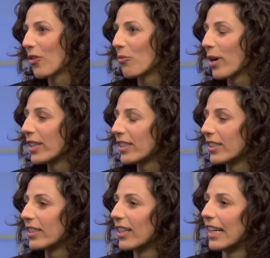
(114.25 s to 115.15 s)

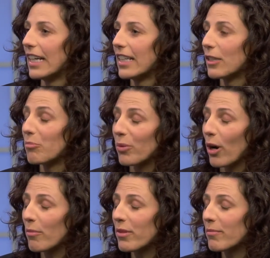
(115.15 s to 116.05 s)
whether the
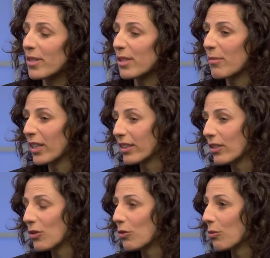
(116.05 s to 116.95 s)
problem is mainly
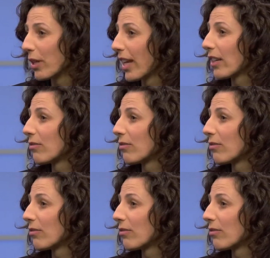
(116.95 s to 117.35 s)
due to a lack